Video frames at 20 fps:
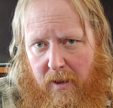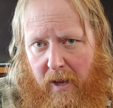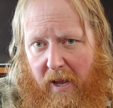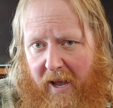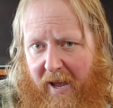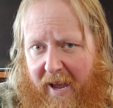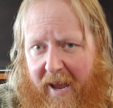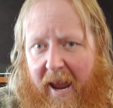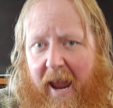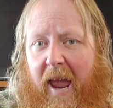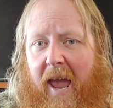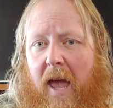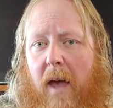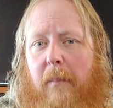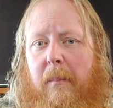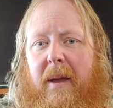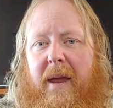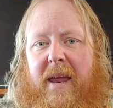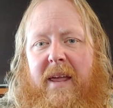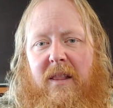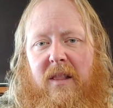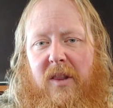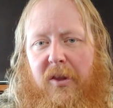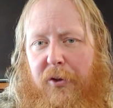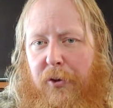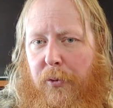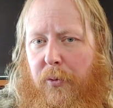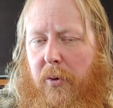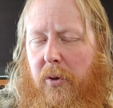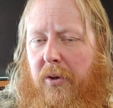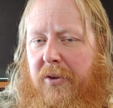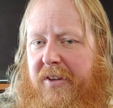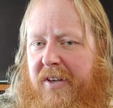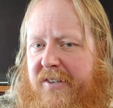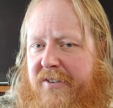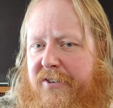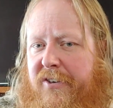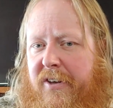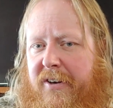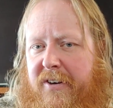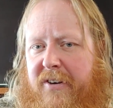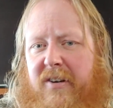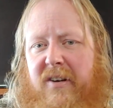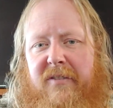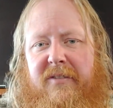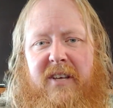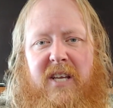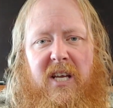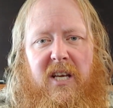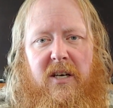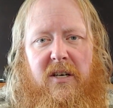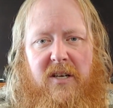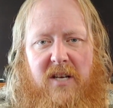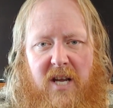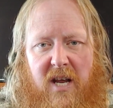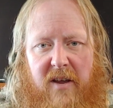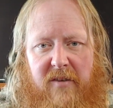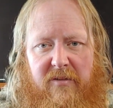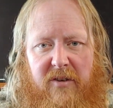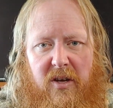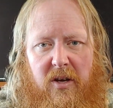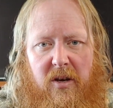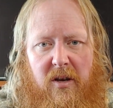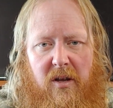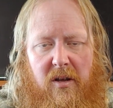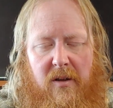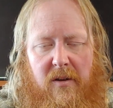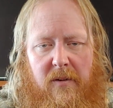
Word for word: I am a literal descendant of King David